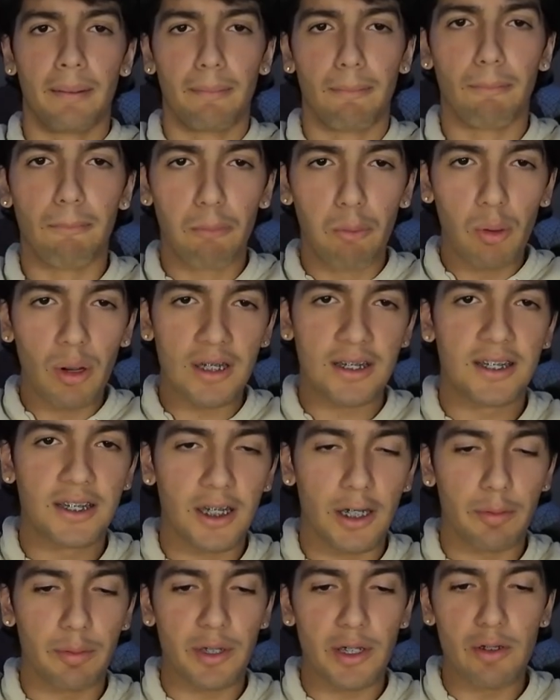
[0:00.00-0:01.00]
What's
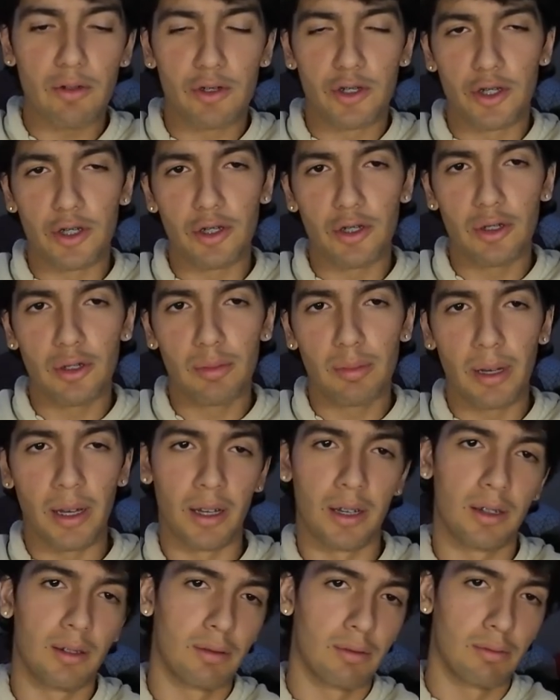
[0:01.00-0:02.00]
up, YouTube?
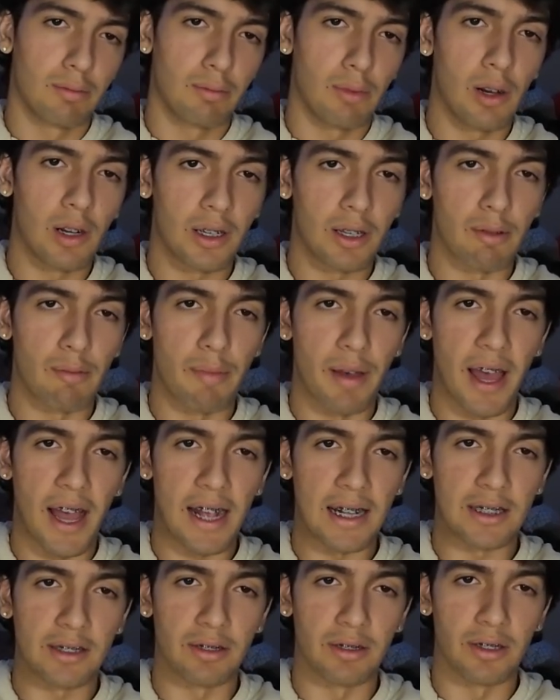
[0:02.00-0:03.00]
Welcome
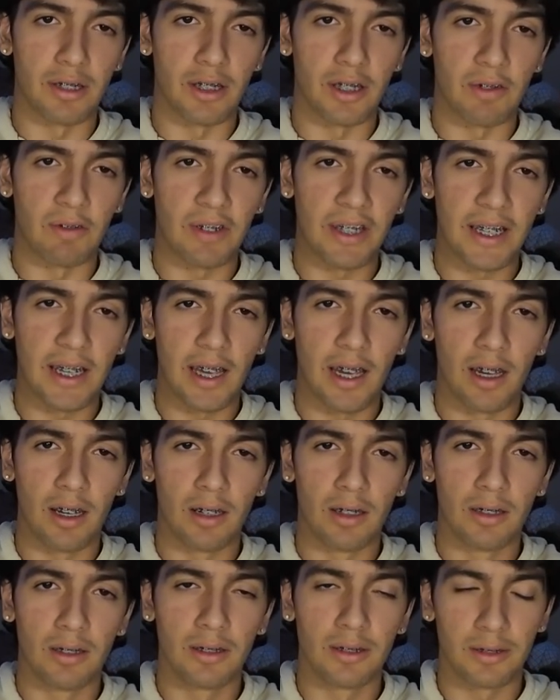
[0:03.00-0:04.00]
back to another
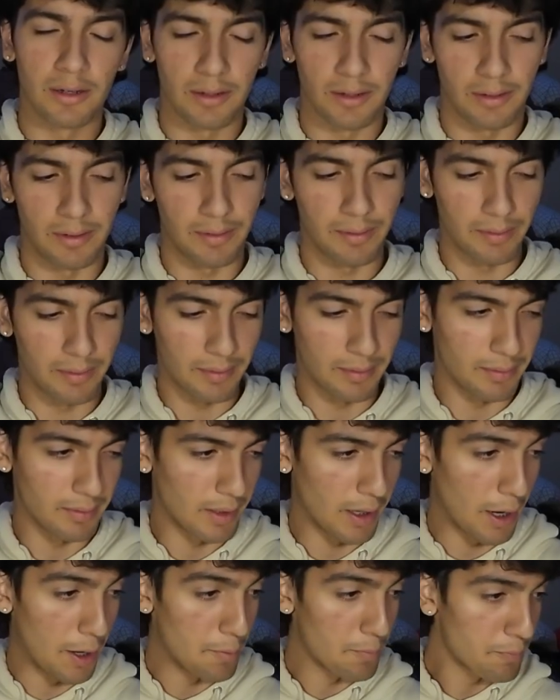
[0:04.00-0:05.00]
video.
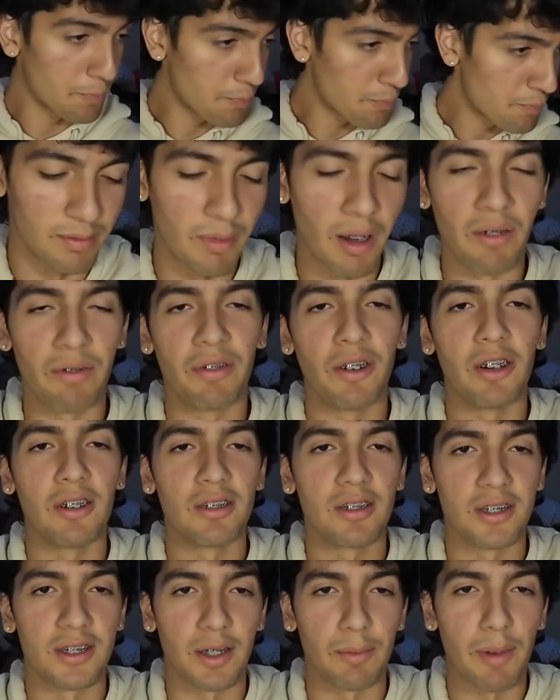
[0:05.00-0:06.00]
Right. My
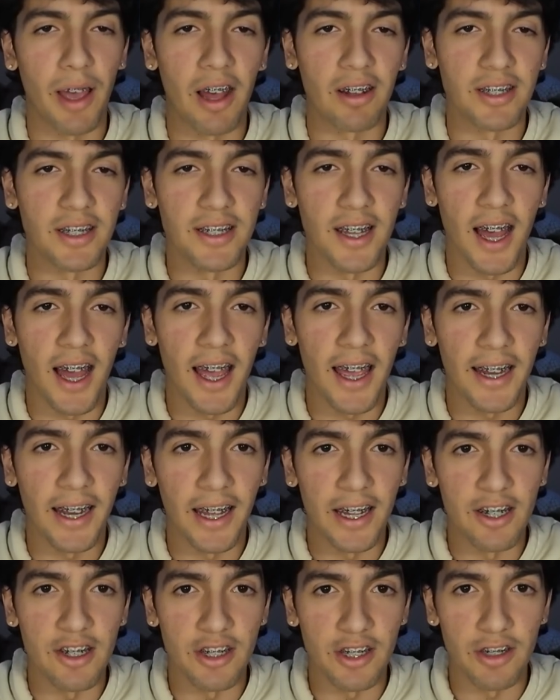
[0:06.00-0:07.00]
phone's about to die and I
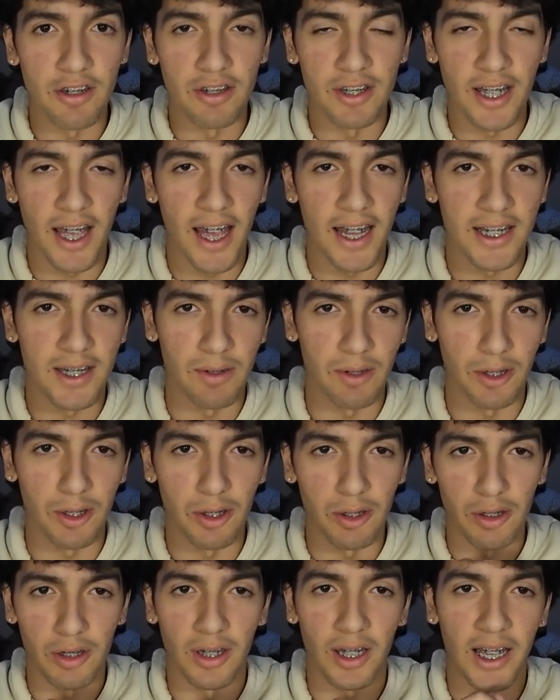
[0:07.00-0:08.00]
usually use that to
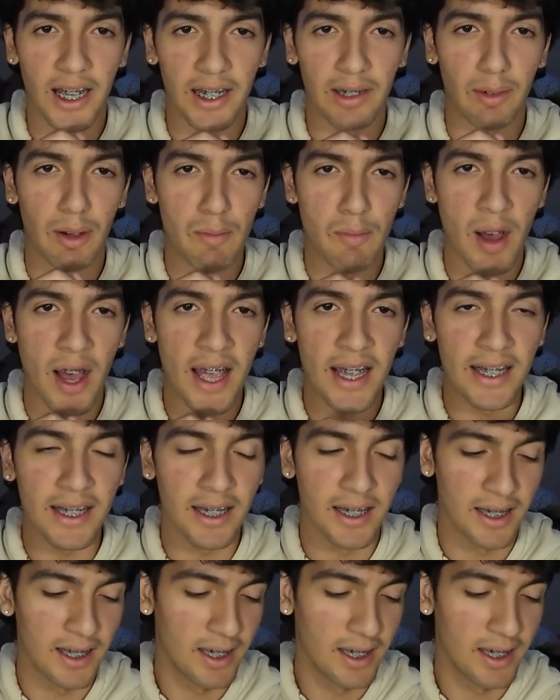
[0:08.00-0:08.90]
record like my mic.